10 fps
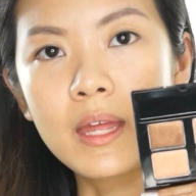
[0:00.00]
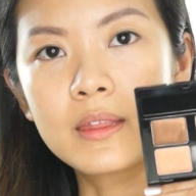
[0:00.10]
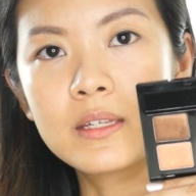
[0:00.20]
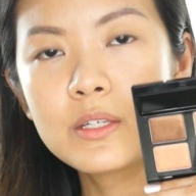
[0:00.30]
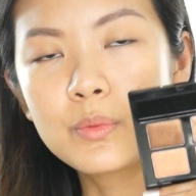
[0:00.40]

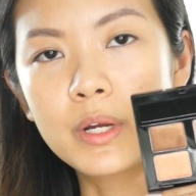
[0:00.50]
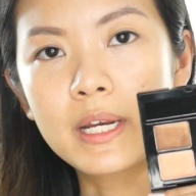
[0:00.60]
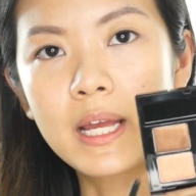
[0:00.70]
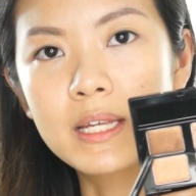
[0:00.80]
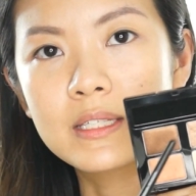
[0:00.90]
And this
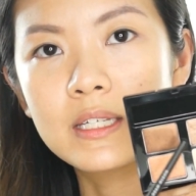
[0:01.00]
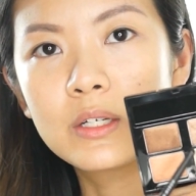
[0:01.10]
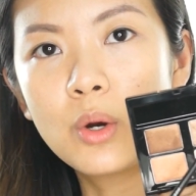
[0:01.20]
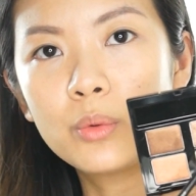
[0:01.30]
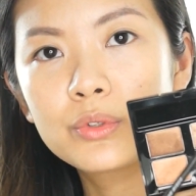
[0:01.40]
one has the
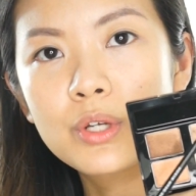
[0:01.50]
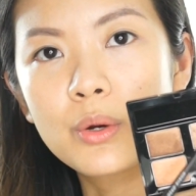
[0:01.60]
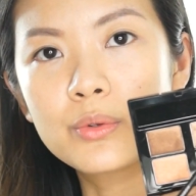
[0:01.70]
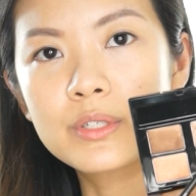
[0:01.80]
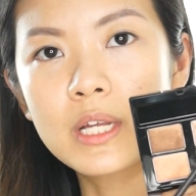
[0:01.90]
gold
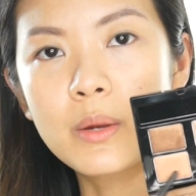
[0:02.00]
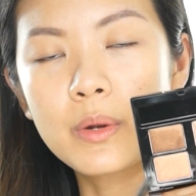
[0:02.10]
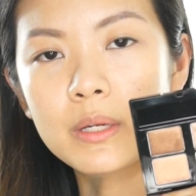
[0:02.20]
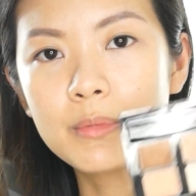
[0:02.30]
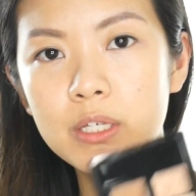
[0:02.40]
tones that I
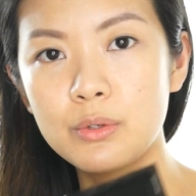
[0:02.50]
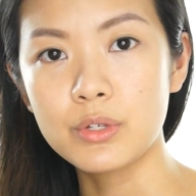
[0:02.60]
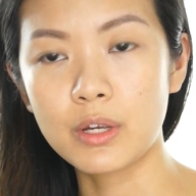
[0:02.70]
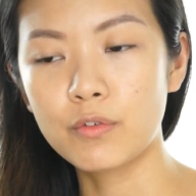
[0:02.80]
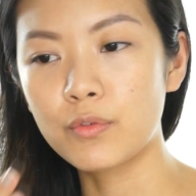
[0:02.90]
want to be
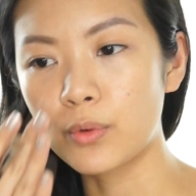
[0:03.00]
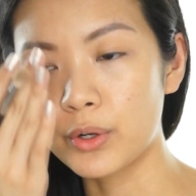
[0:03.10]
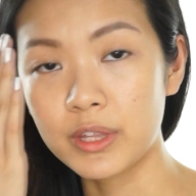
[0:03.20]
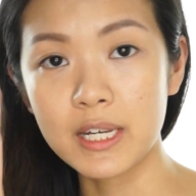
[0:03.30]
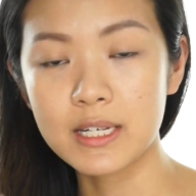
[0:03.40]
using
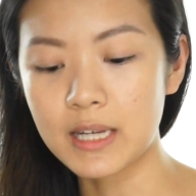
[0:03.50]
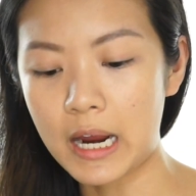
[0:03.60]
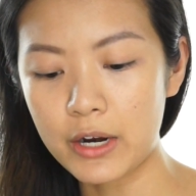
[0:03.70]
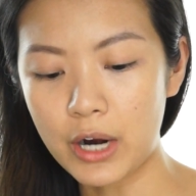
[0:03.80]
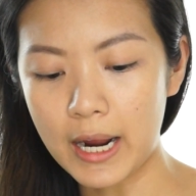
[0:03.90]
for the
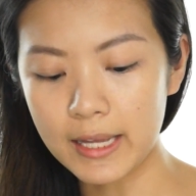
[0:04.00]
entire